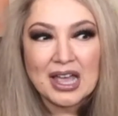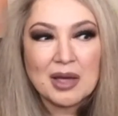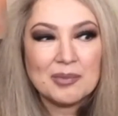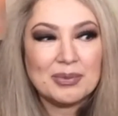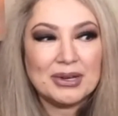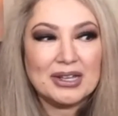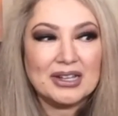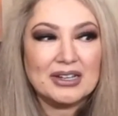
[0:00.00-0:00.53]

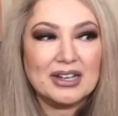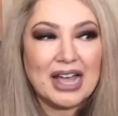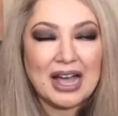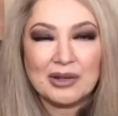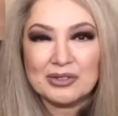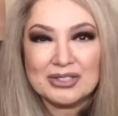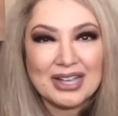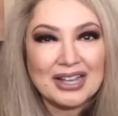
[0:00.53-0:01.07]
But
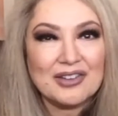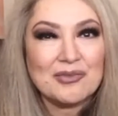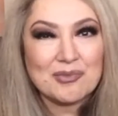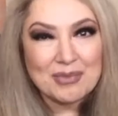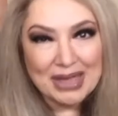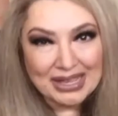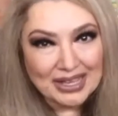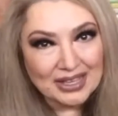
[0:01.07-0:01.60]
outside of
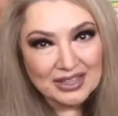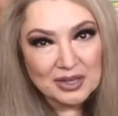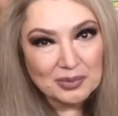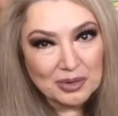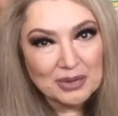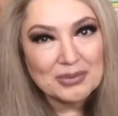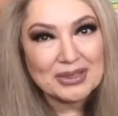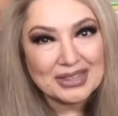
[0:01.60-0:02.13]
making the
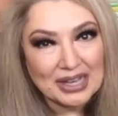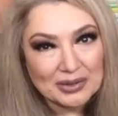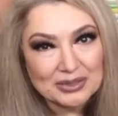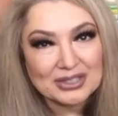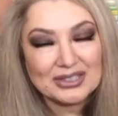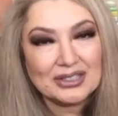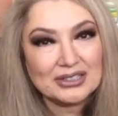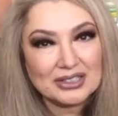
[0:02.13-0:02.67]
appointment, that was a
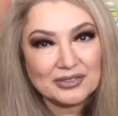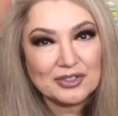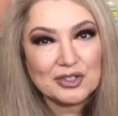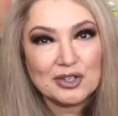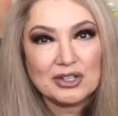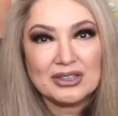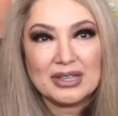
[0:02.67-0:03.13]
little difficult.